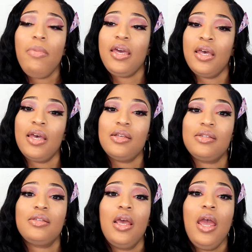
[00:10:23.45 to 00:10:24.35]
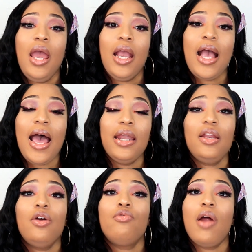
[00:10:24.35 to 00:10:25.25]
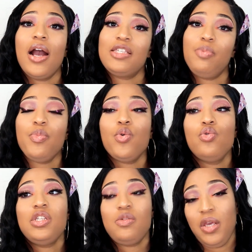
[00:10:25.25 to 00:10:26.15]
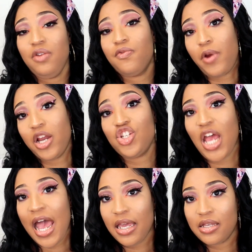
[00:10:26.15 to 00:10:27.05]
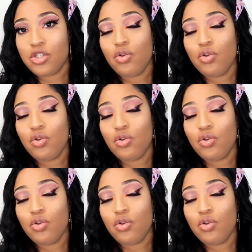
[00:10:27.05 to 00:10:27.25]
because Canada ranks people who speak French higher.